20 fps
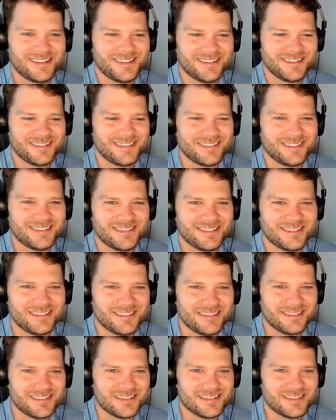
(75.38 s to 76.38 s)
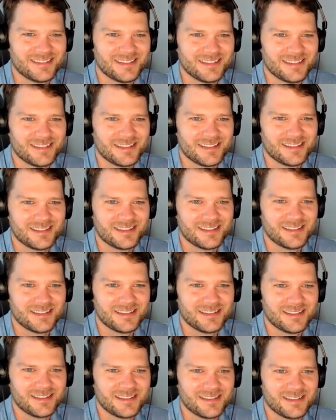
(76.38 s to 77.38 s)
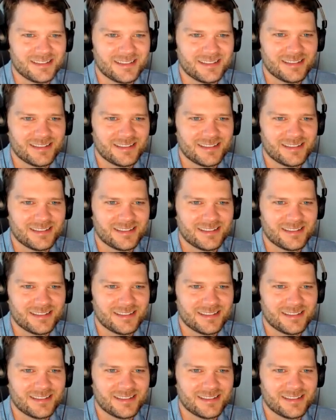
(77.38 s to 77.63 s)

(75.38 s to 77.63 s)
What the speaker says: This person isn't speaking.